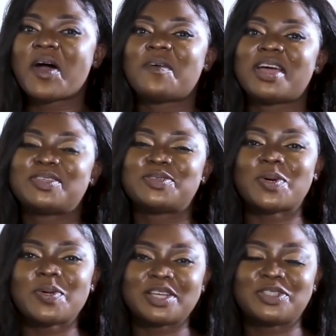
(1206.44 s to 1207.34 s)
All right,
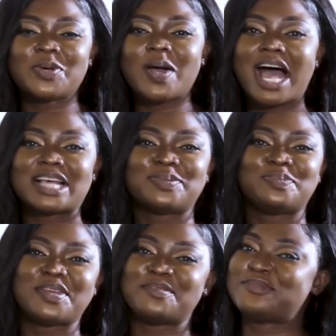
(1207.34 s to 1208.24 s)
so the show has
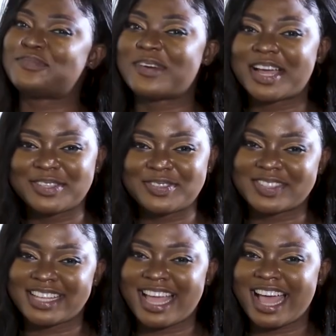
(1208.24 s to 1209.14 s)
been fun
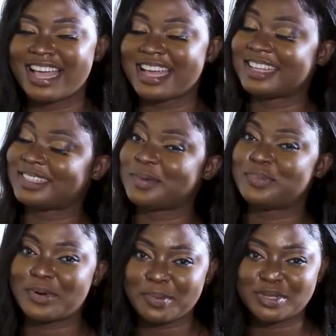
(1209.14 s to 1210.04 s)
today. As I
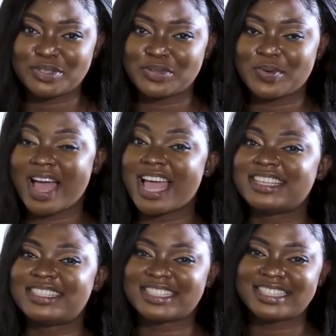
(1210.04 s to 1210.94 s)
promised you,
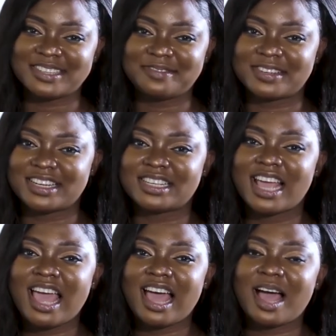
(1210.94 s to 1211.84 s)
I delivered.
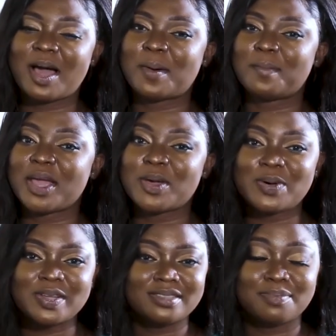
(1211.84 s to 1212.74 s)

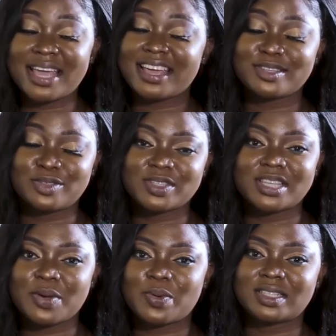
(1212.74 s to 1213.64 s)
My guest
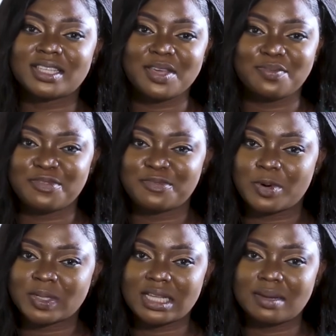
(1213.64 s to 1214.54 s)
today was EB
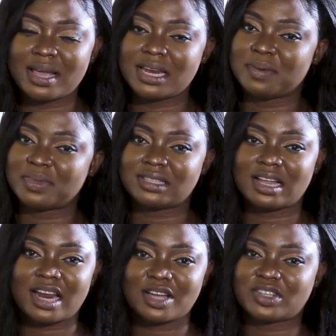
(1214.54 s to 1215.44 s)
Forson. My name is
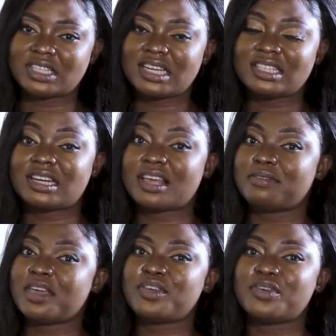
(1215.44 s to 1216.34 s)
Nana Jodalish, and I
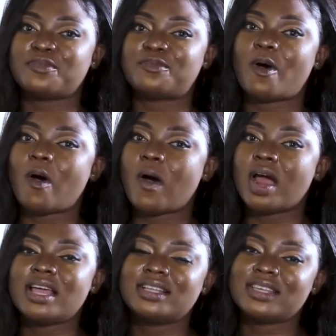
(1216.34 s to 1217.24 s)
thank you
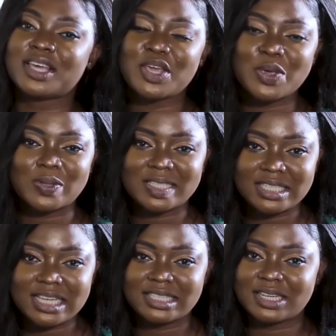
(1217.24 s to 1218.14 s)
for taking your
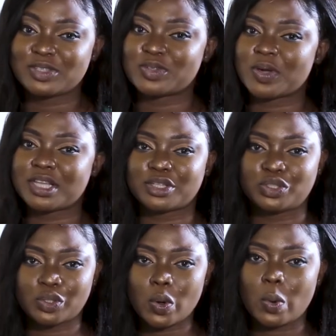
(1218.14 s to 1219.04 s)
seat and enjoying the
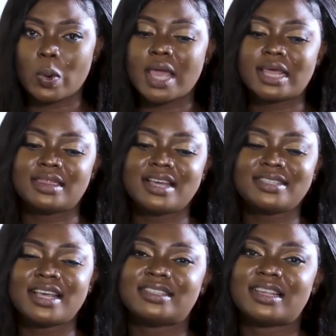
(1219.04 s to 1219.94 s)
show.
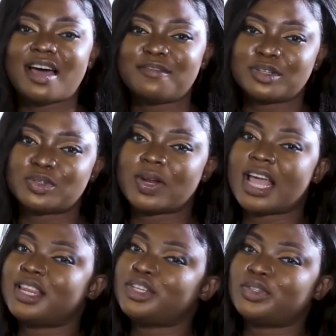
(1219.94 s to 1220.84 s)
This is Love Zone,
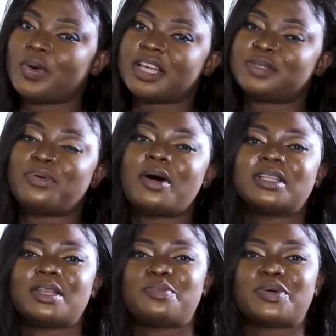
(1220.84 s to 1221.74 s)
and this show is
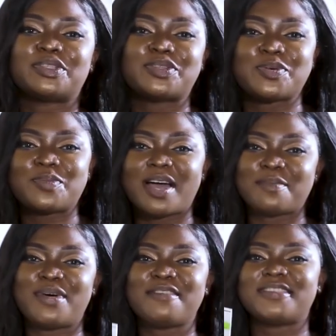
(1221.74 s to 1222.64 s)
proudly brought to you
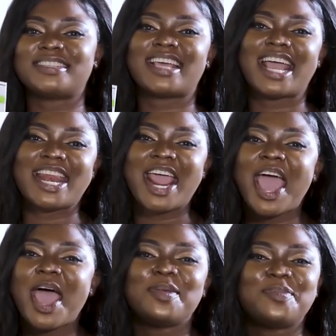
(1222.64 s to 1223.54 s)
by Perfect Skin
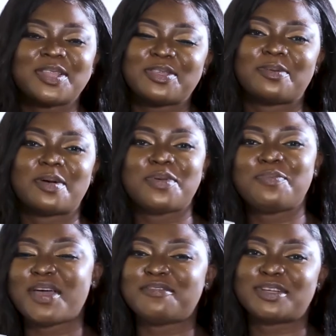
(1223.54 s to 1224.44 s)
and Body
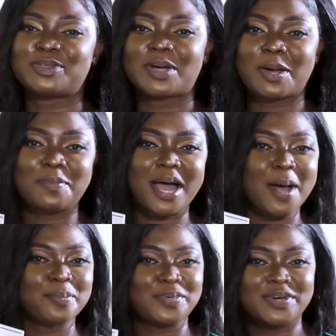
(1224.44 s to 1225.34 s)
Therapy, Perfect One and
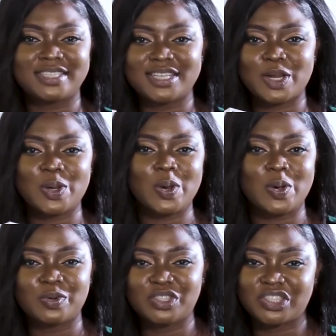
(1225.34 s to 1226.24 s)
Pack Body
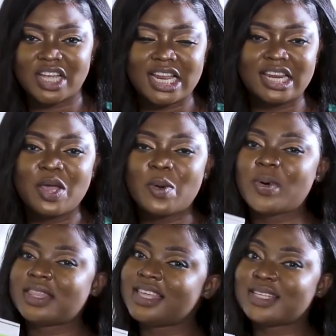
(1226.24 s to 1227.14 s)
Lotion.
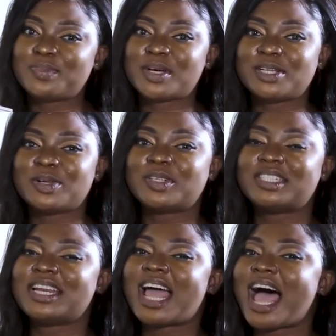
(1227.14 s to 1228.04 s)
With this body
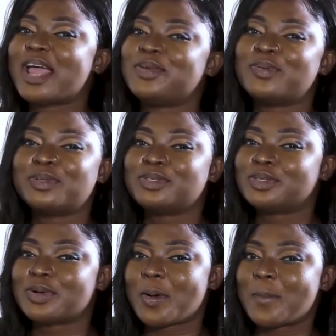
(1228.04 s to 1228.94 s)
lotion, I don't want
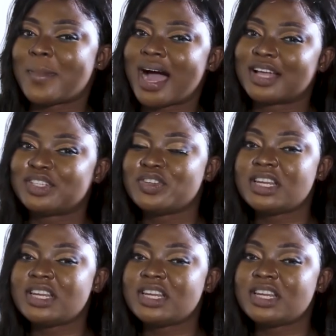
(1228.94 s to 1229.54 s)
to talk much.